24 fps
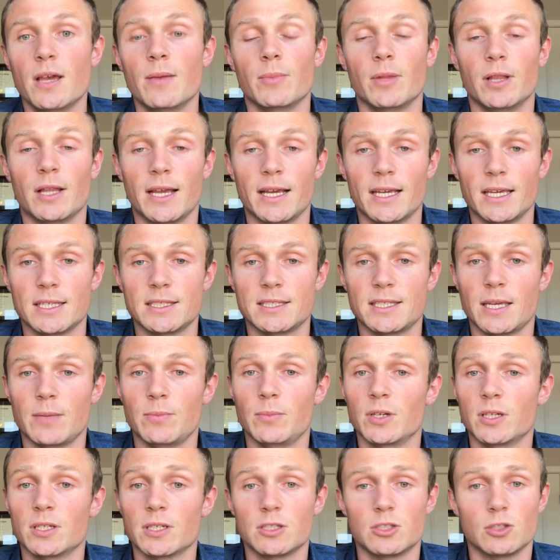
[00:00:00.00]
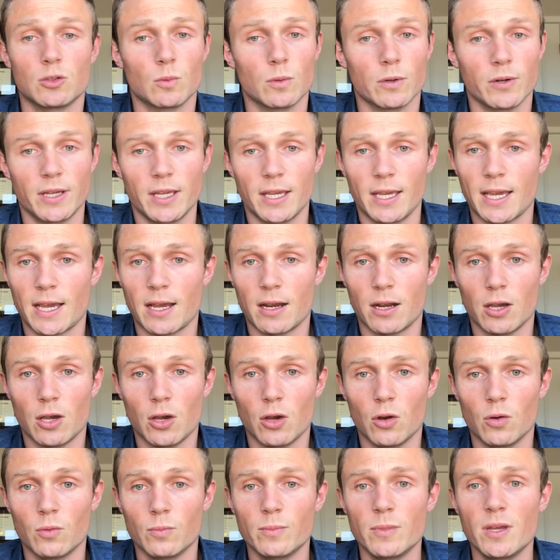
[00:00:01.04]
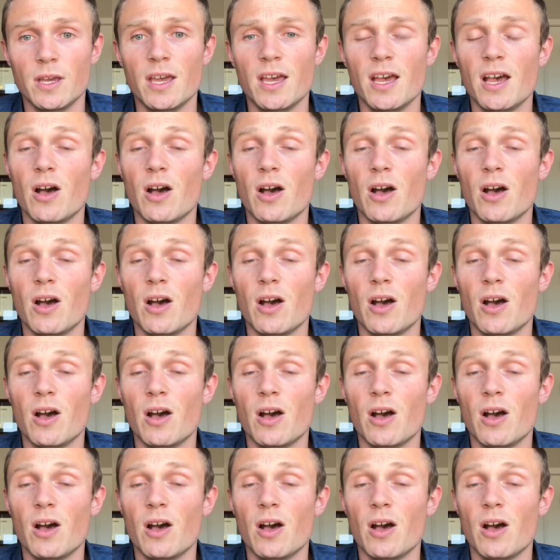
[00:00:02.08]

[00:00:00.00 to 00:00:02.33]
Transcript: But like I said, because you're working out at home,